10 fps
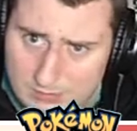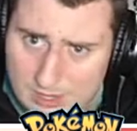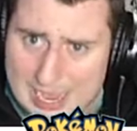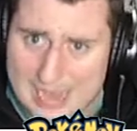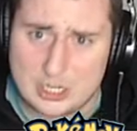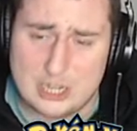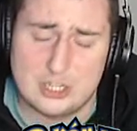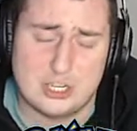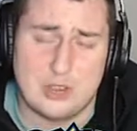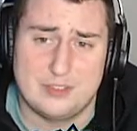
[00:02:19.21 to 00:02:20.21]
Actually, I should
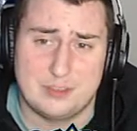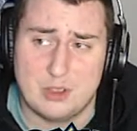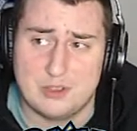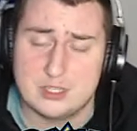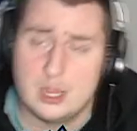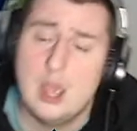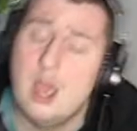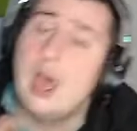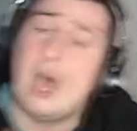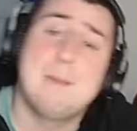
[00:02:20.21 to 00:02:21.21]
just go over the moves.
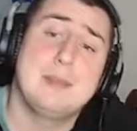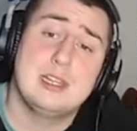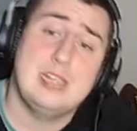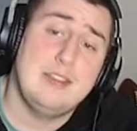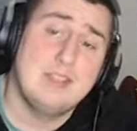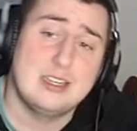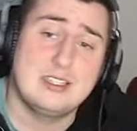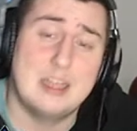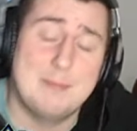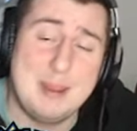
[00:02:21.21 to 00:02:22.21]
I believe that
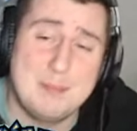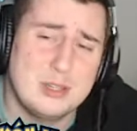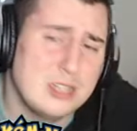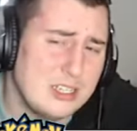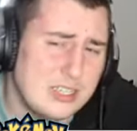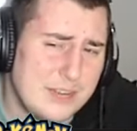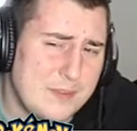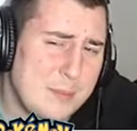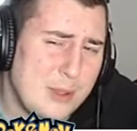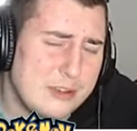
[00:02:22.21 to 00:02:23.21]
some people learned a
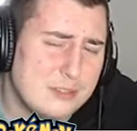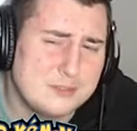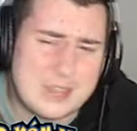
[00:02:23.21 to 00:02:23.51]
different move.